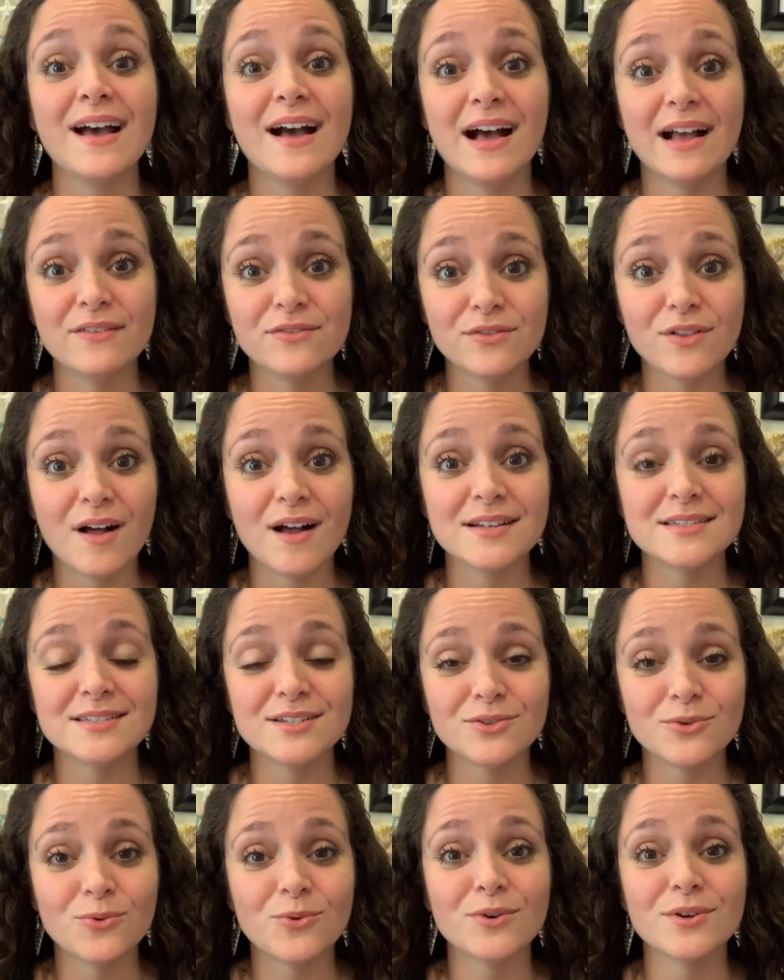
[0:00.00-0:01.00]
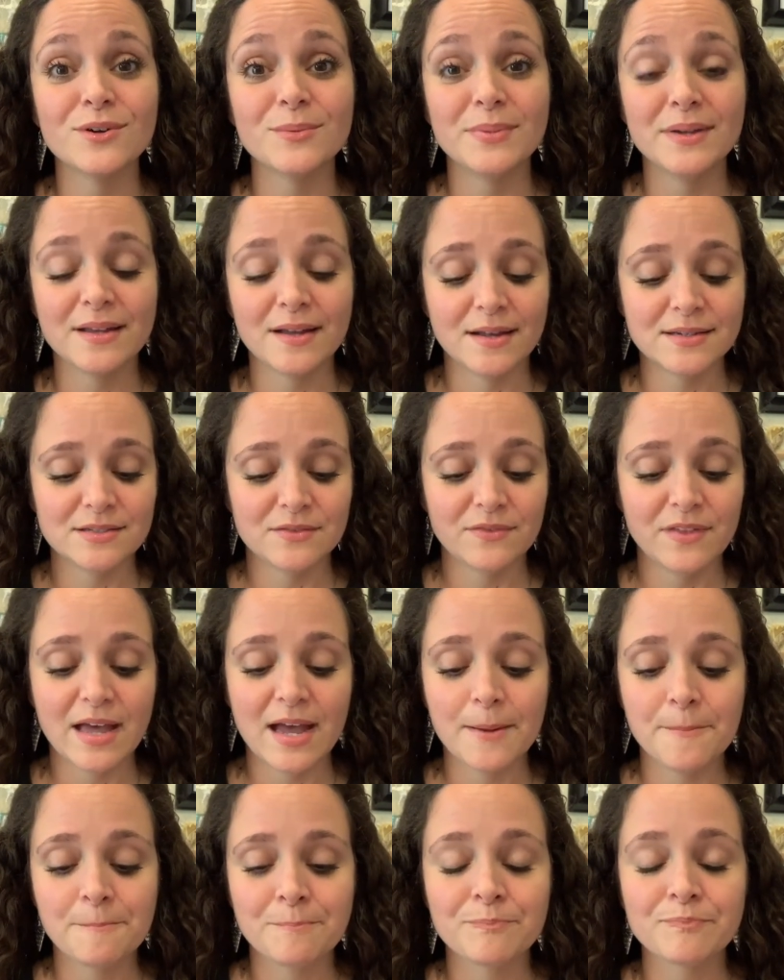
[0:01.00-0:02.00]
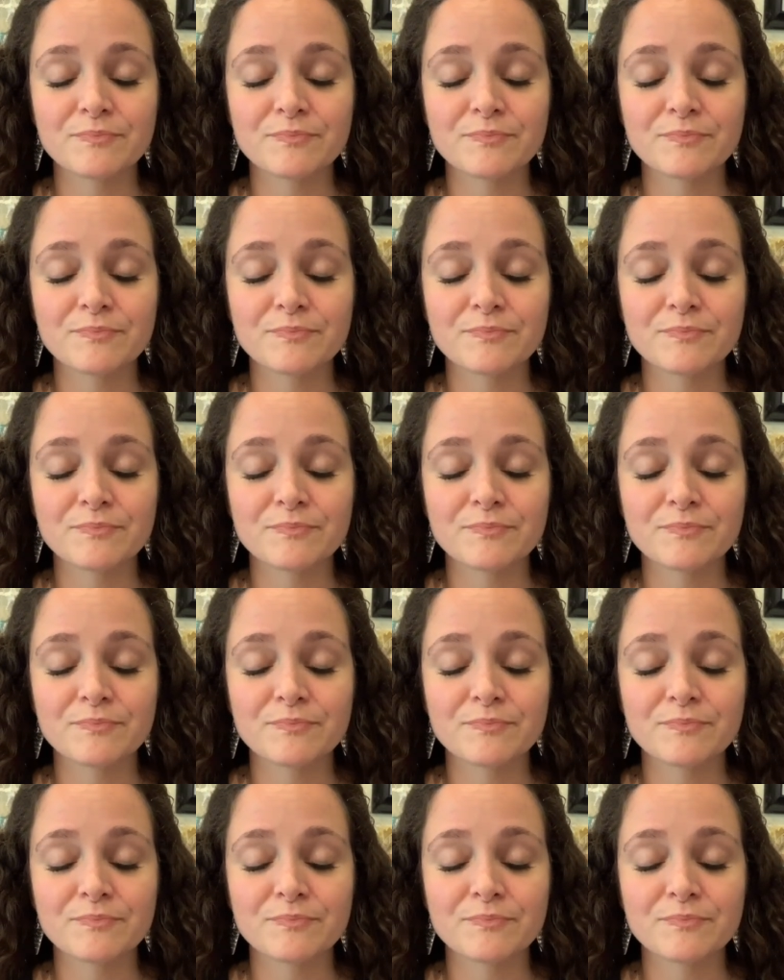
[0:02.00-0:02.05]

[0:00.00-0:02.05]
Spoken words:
I've lost an order because of that.